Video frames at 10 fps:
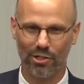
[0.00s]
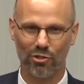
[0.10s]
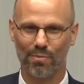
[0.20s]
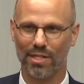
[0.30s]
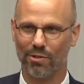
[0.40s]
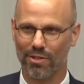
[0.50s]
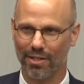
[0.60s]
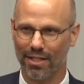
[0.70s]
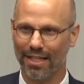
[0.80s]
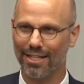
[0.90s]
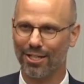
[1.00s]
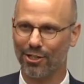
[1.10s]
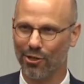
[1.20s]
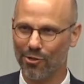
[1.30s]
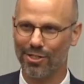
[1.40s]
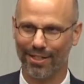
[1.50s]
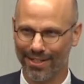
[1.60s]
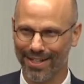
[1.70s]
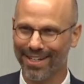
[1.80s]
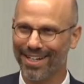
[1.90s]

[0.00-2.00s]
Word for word: trips out to the Atlantic coast and